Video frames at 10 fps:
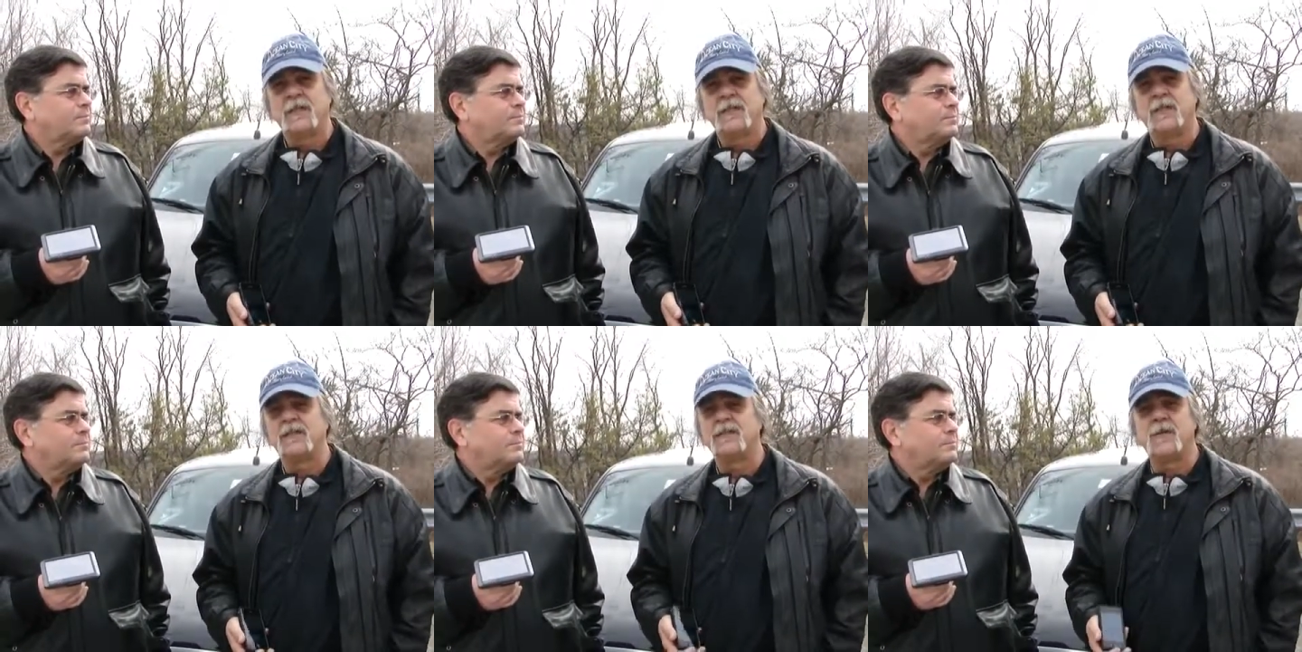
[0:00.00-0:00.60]

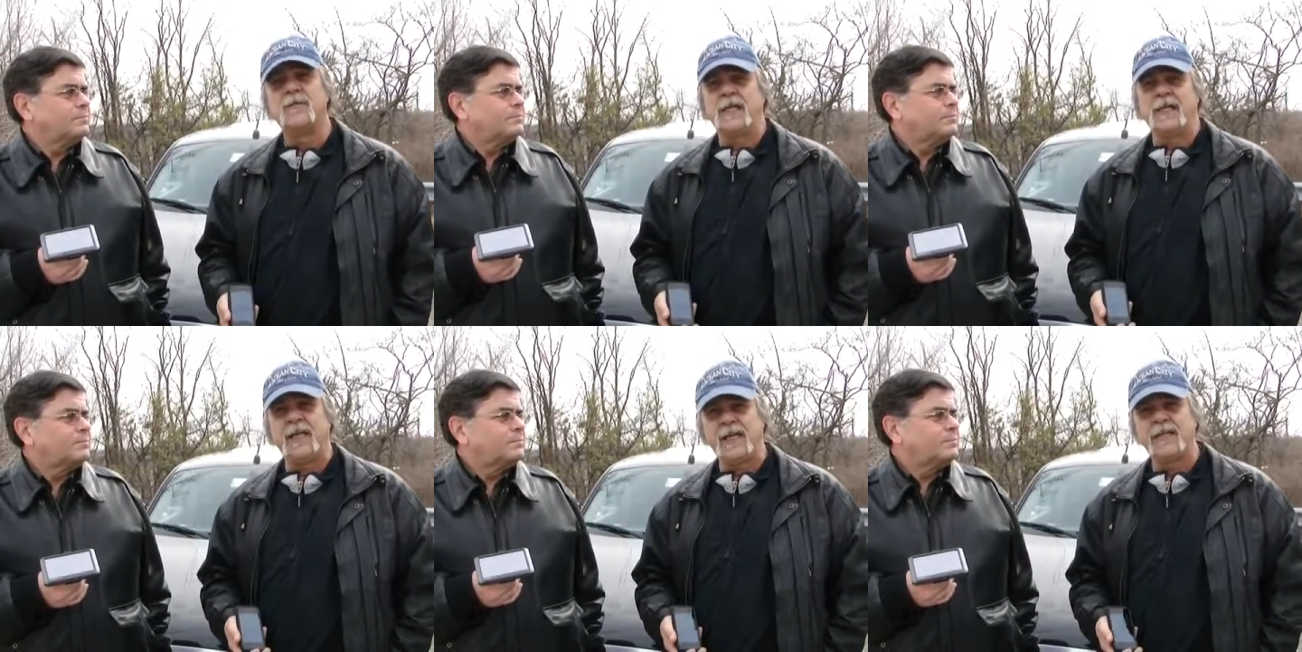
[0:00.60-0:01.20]
Speaker 1: there are so many
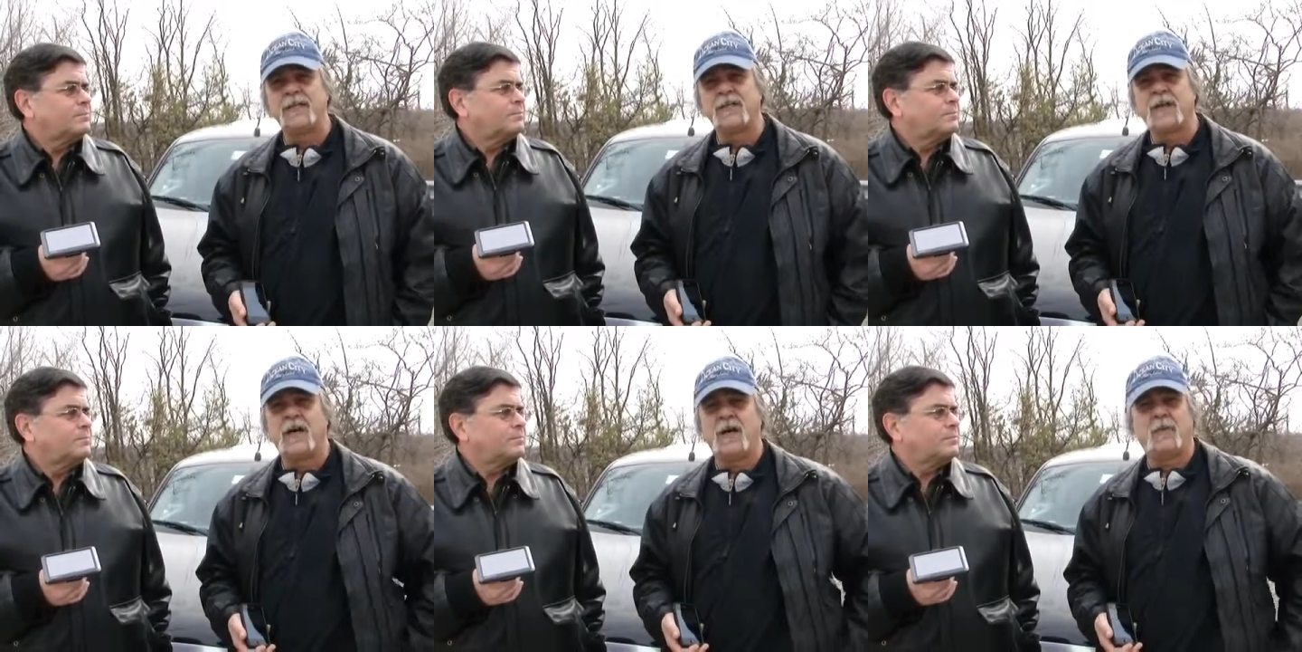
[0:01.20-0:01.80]
things
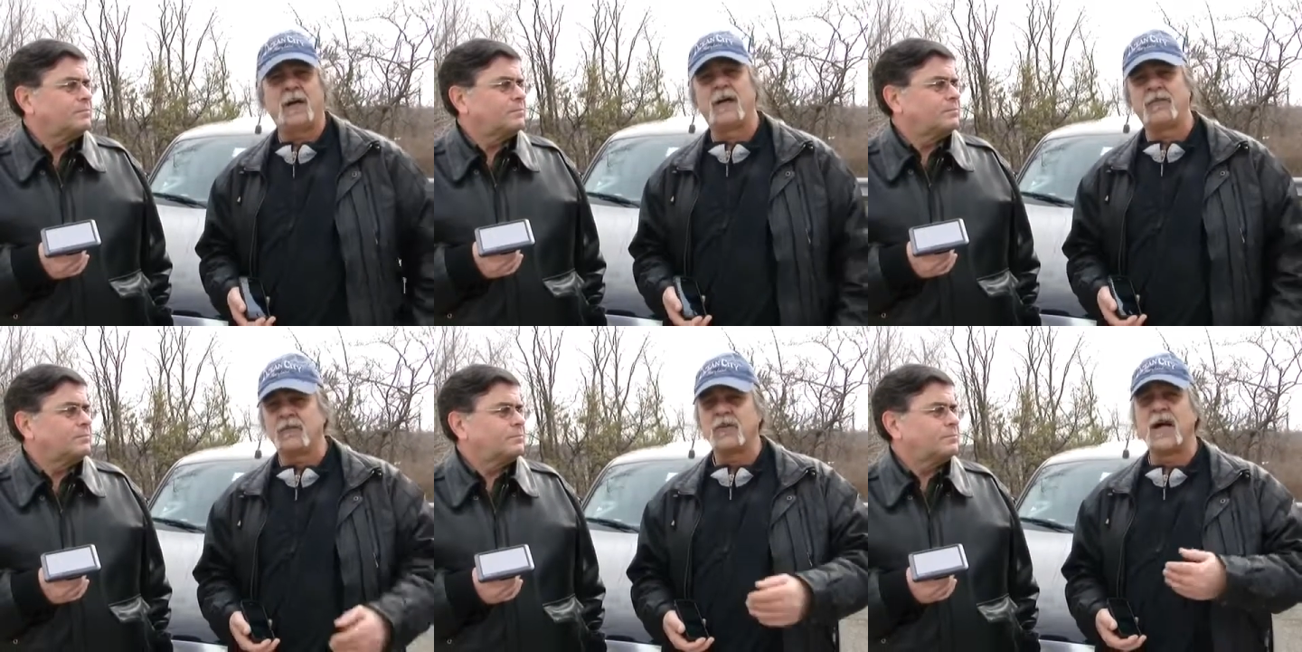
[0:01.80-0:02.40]
uh, when I
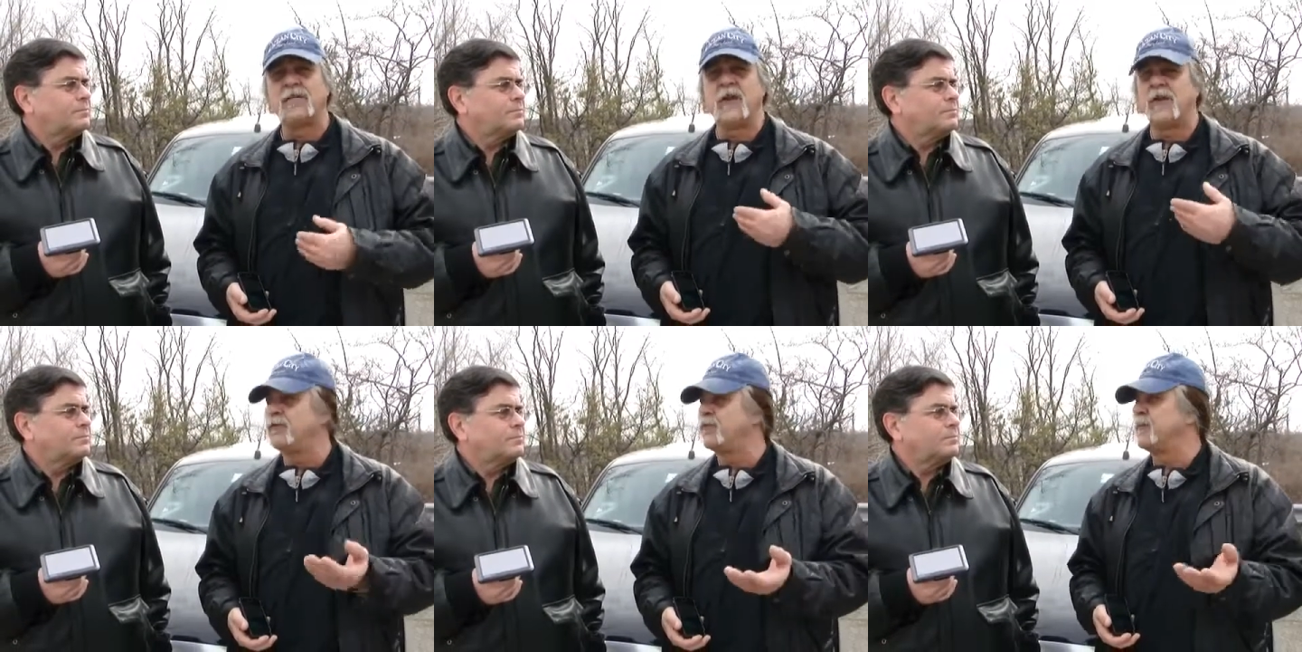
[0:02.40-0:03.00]
drive
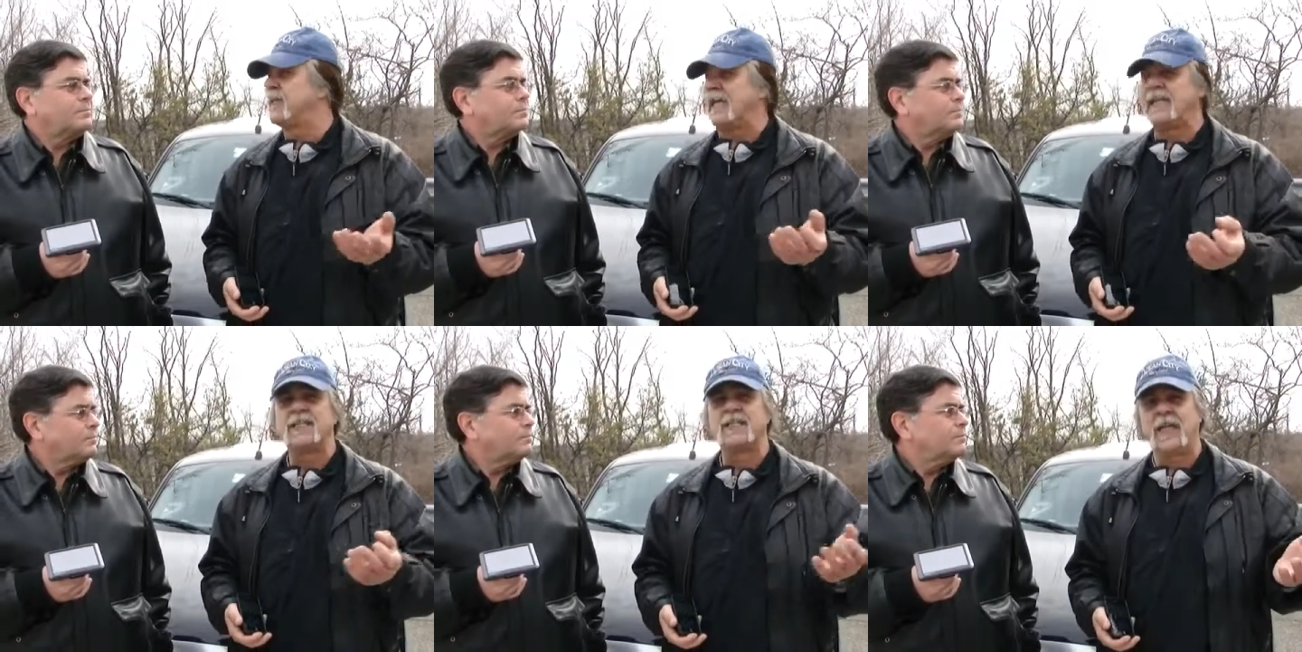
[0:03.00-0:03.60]
home from
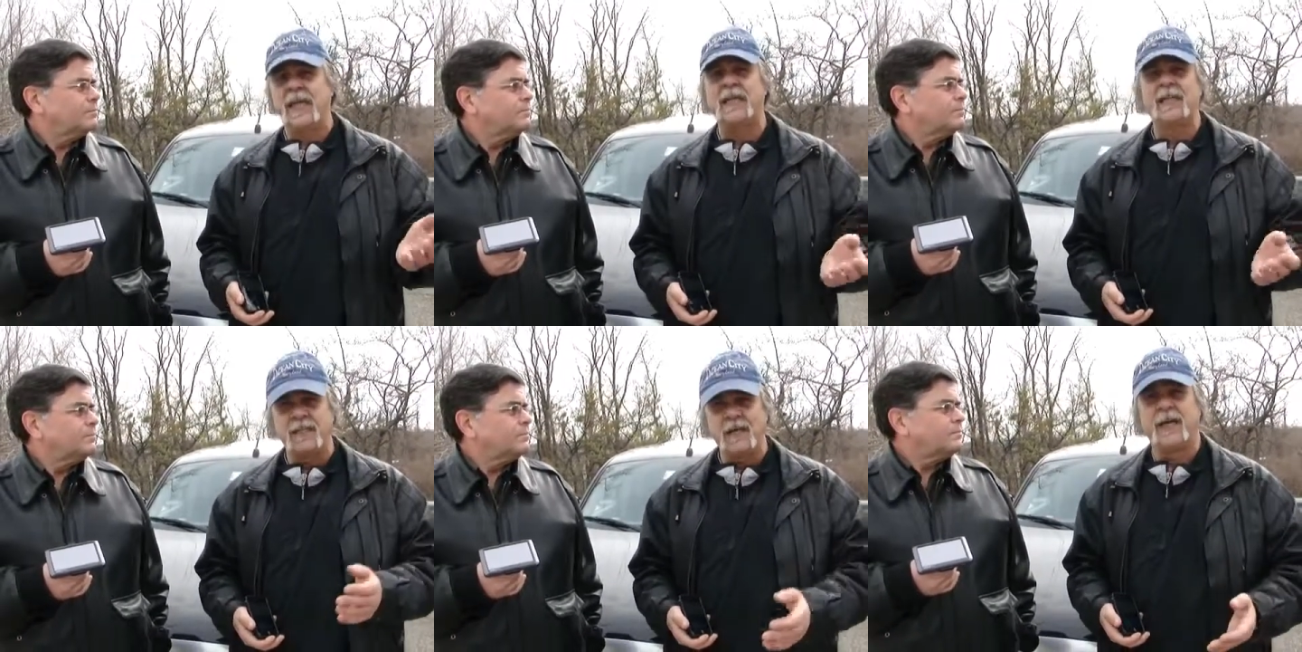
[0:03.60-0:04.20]
gigs late
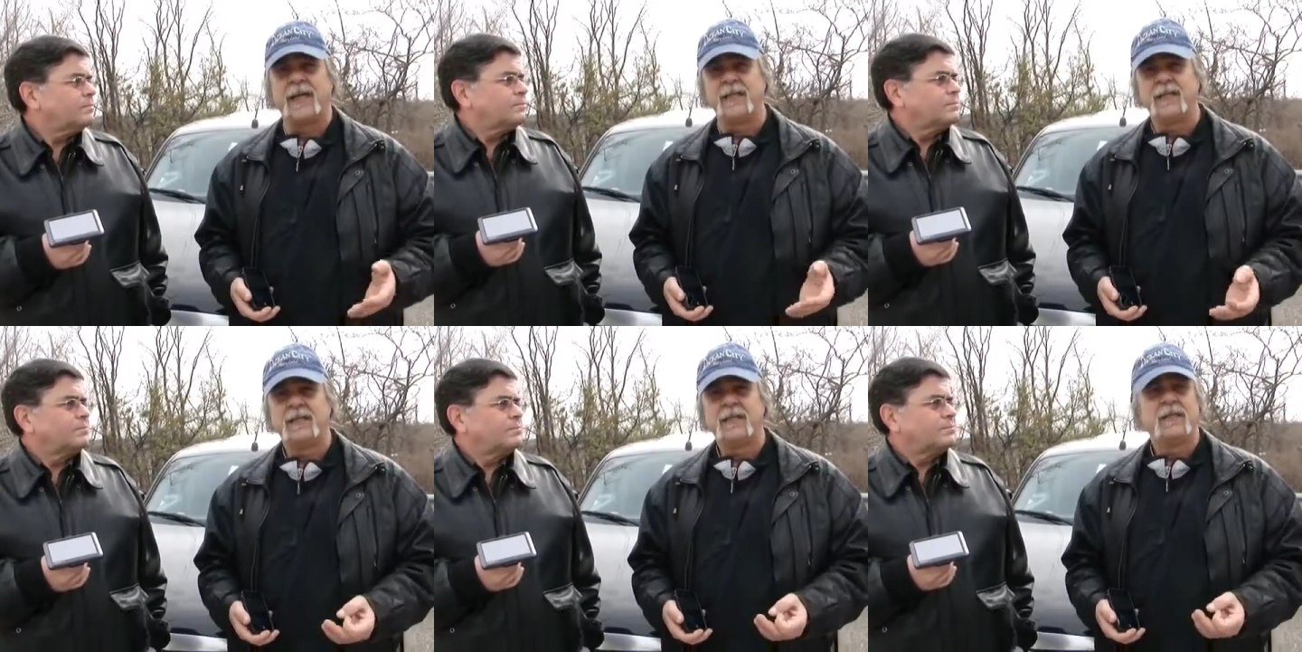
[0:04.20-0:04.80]
at night
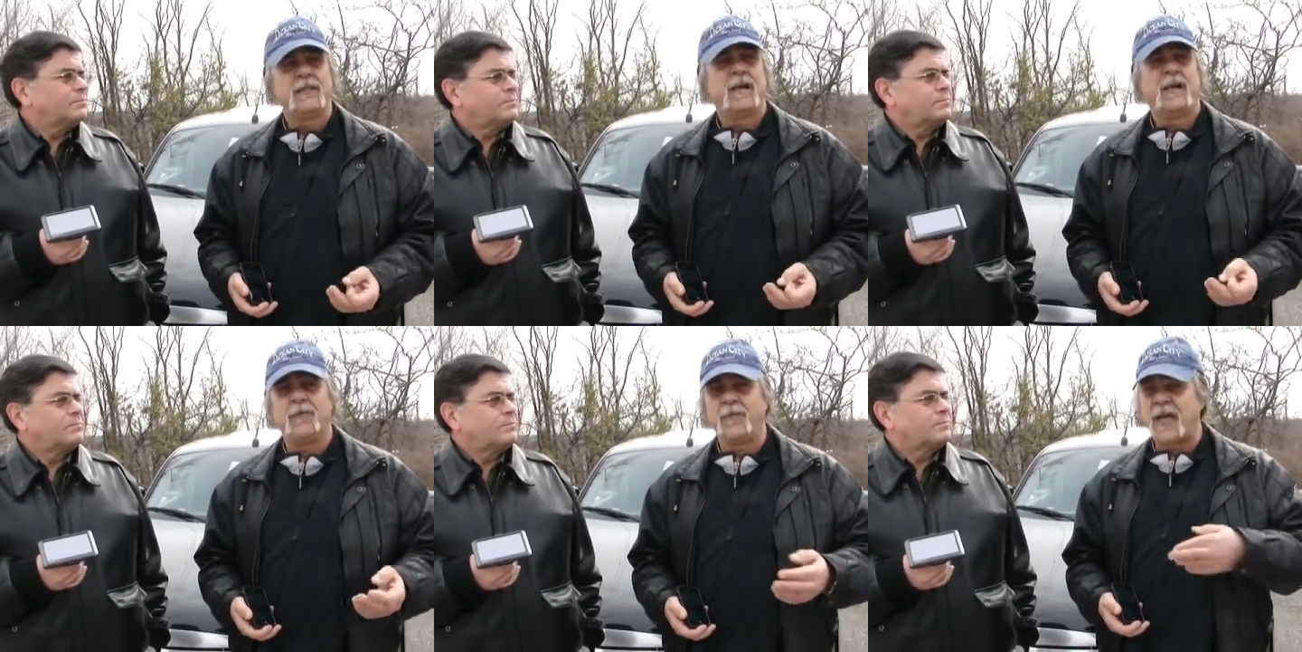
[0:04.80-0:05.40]

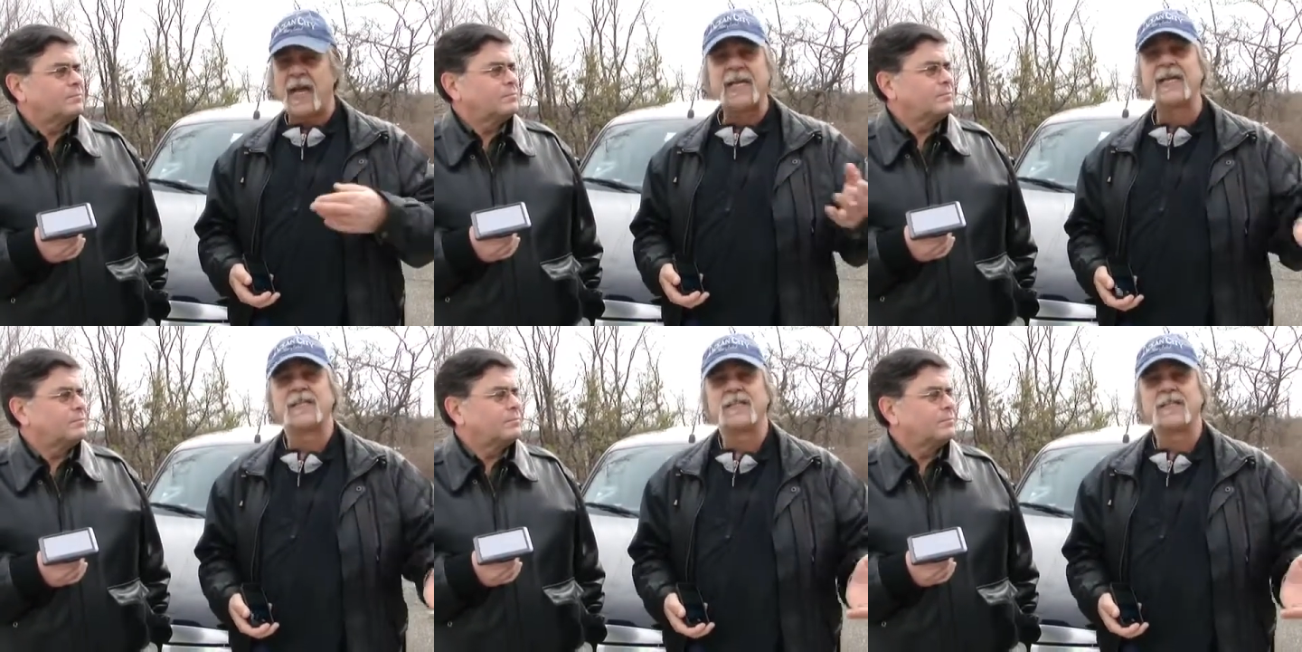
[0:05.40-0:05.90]
uh, that I can't